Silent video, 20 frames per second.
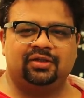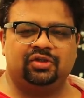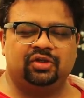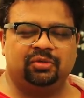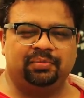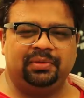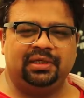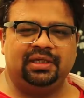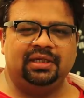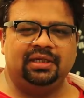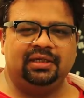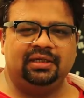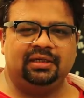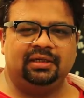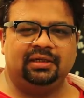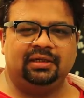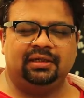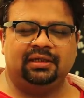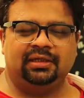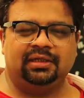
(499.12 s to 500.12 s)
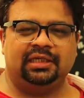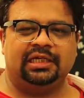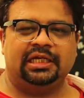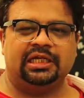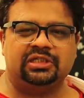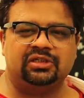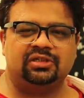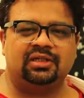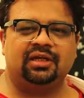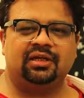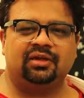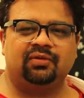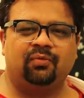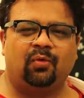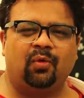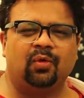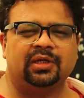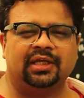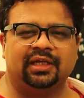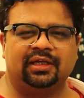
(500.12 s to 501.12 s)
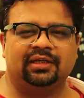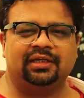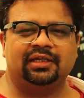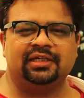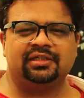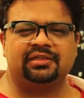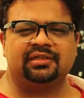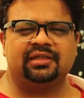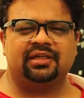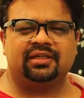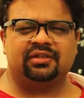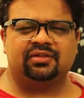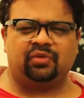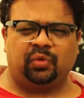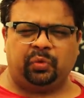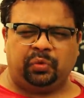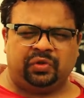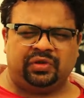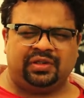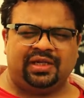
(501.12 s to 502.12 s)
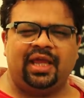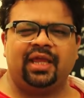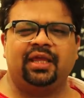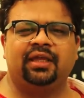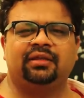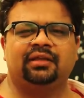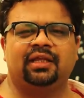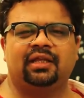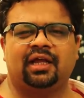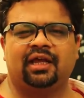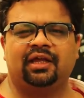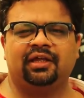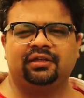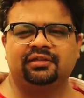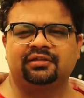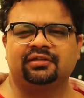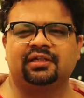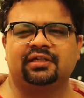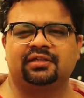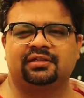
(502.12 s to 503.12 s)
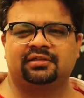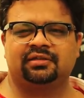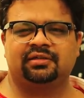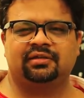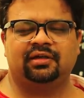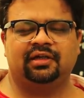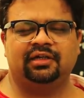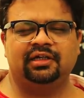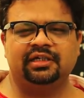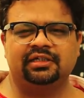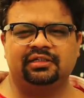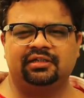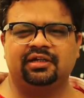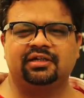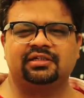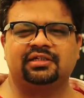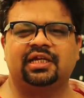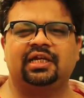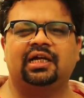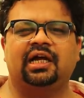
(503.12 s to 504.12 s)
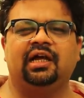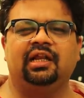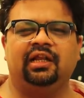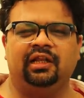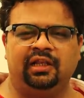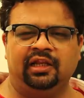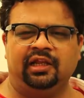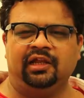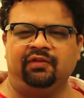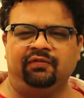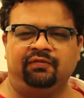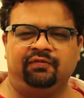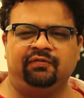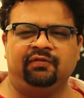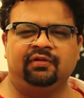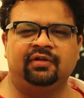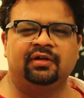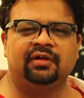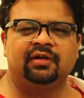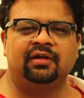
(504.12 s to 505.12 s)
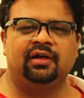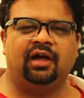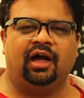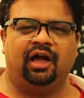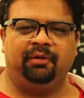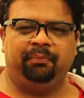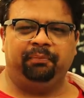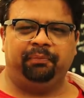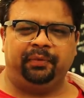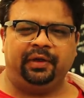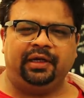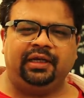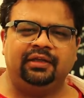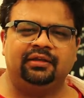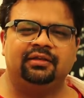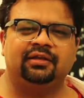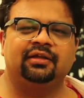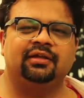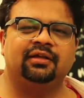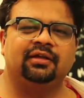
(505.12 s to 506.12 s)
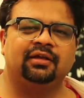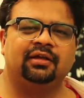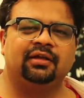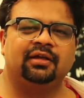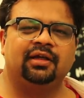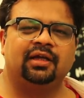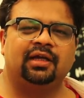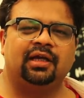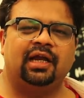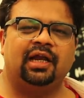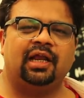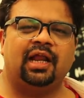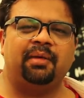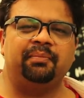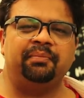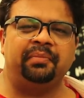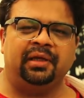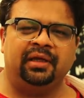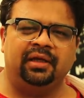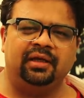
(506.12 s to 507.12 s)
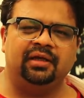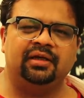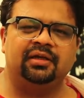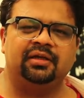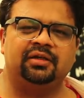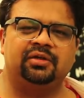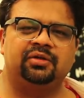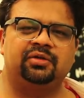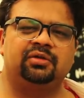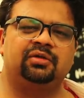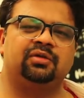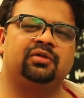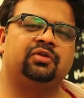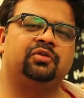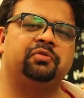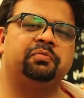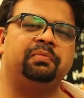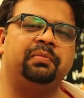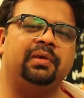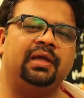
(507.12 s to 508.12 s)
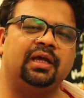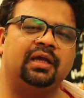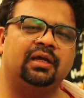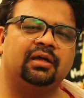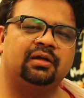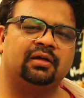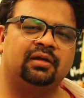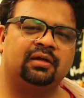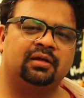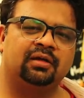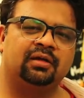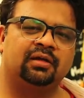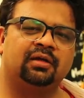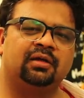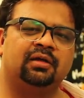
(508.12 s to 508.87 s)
To me, each layer voting, each layer saying that I exist, each layer saying I live, I breathe, and I'm here to make